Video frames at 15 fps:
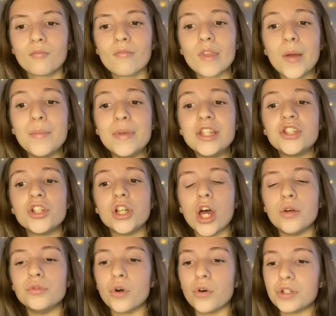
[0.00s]
Mr.
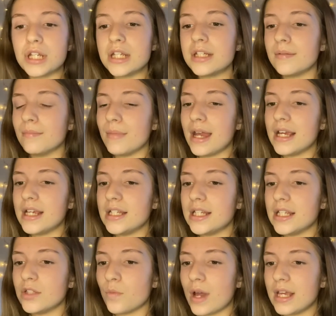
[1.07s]
Lowe nodded and made
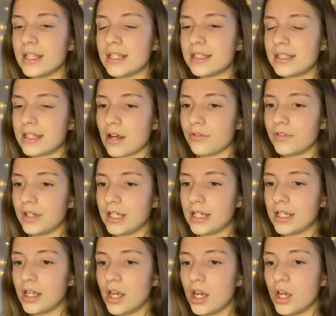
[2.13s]
his way
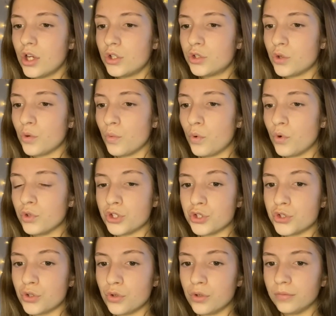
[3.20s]
stealthily towards the
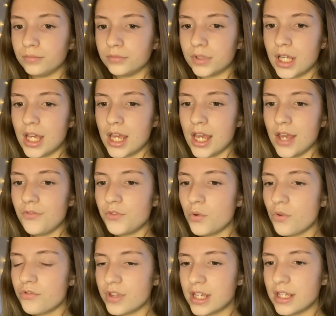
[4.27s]
door. If
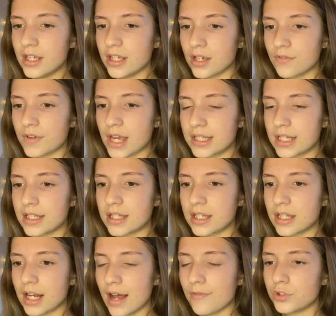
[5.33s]
you're thinking of getting to the
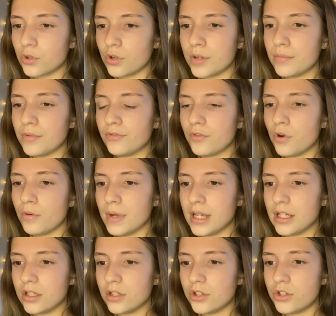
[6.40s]
lavatory before
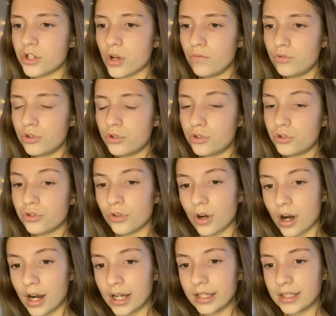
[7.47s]
me, don't
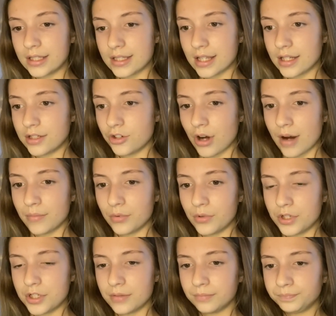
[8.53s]
try, said
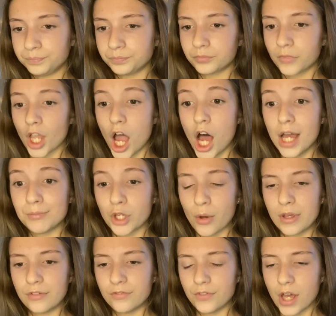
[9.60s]
Chapwood. I'm
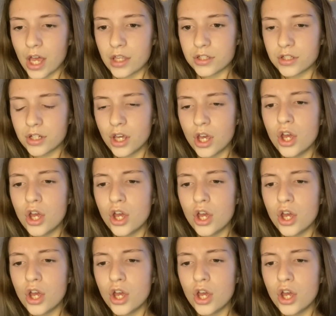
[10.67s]
going first.